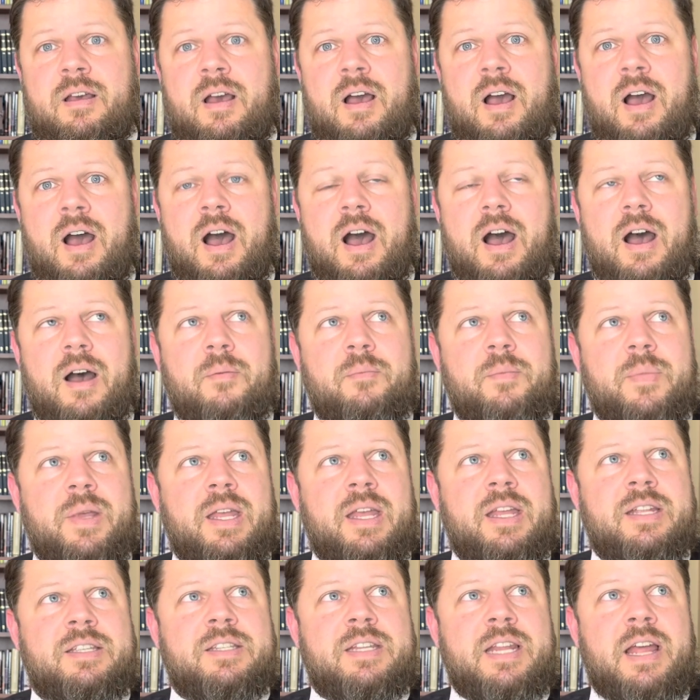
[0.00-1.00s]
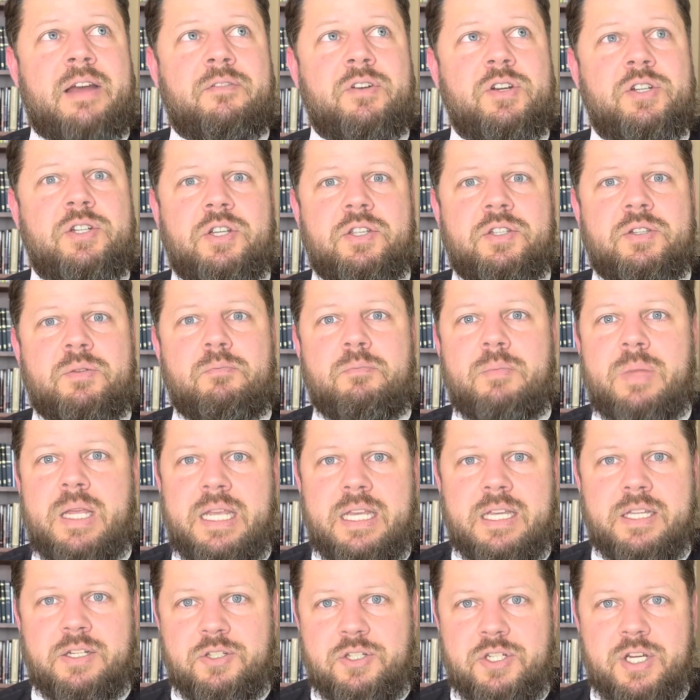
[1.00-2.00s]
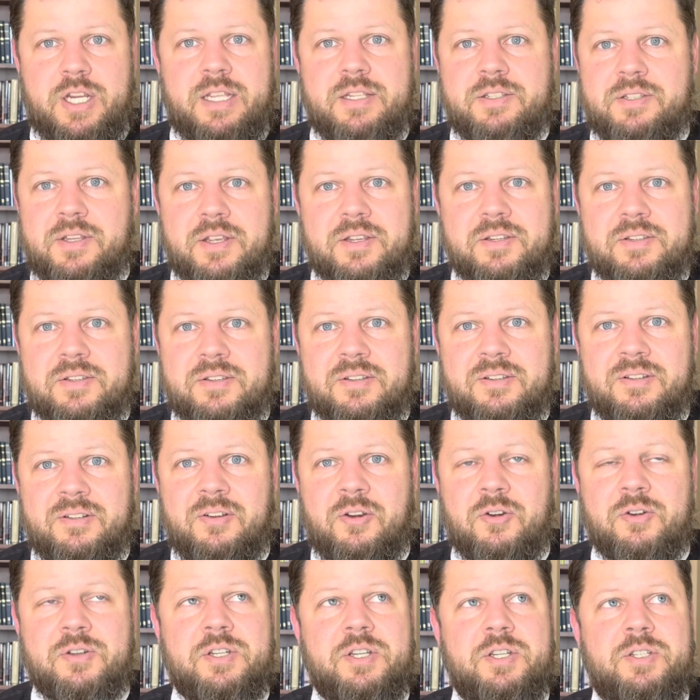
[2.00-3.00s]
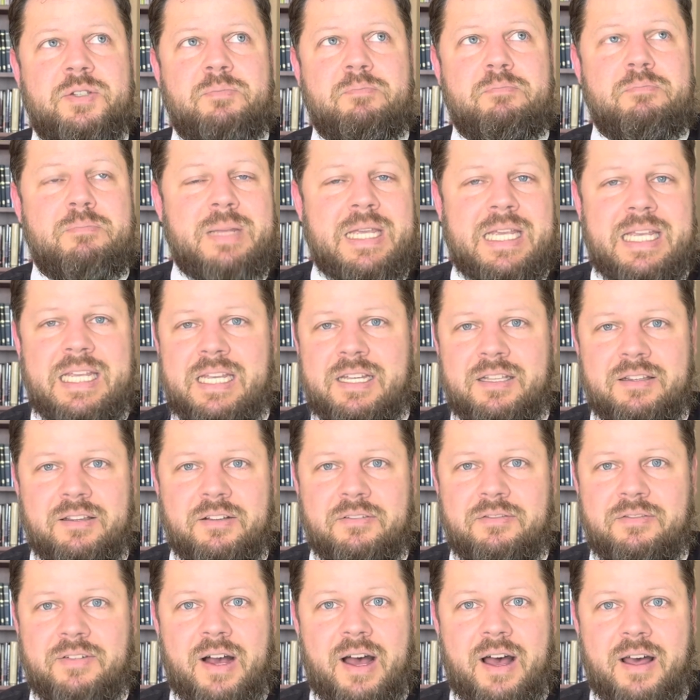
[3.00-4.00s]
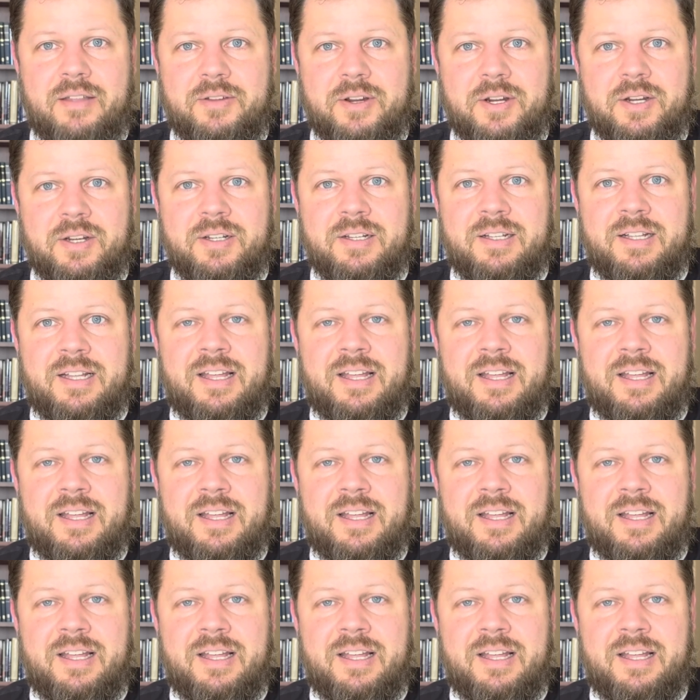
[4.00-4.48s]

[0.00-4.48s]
Um, it's never just me and Jesus or just me and the Father